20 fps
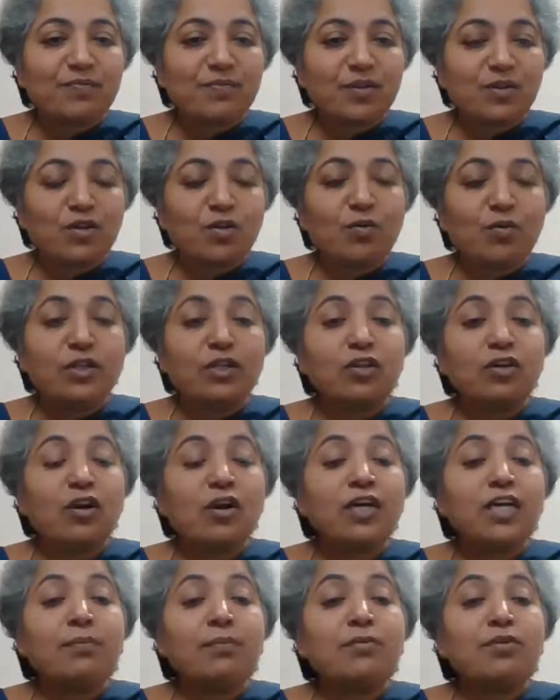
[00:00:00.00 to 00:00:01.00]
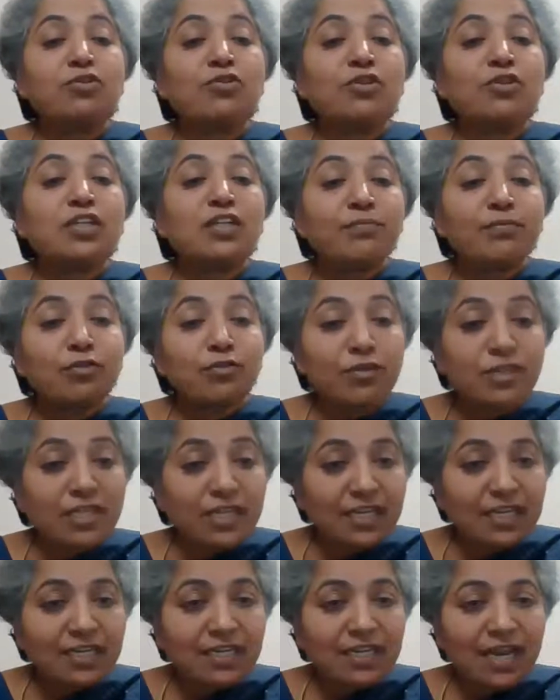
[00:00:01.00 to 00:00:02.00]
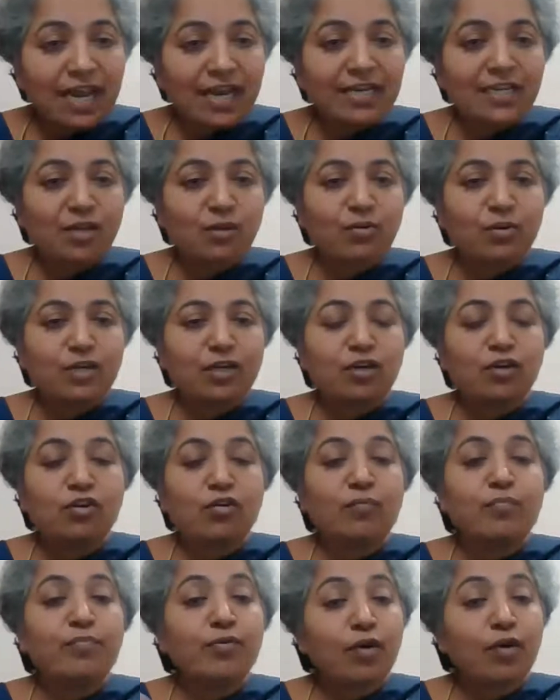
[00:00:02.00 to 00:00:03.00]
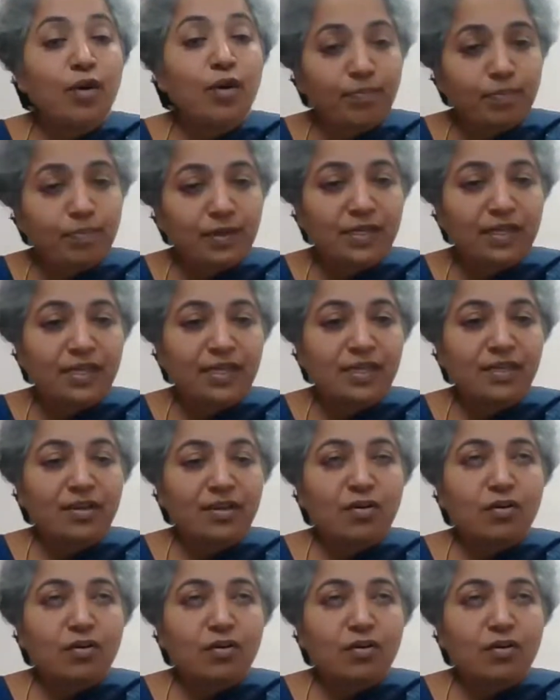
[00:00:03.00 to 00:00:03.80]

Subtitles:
When you're not able to communicate adequately or properly,